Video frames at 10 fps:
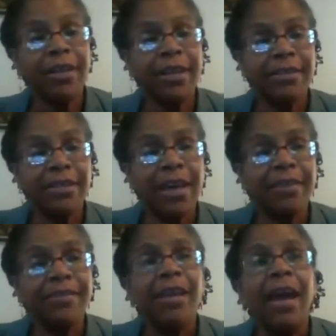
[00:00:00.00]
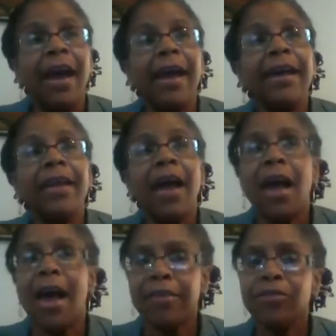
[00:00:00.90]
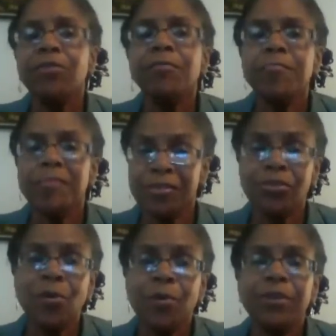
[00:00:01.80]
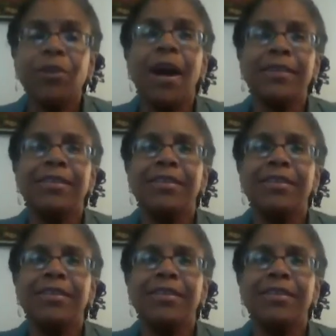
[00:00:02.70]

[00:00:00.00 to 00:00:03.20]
as a guest. And after the show with her, I said,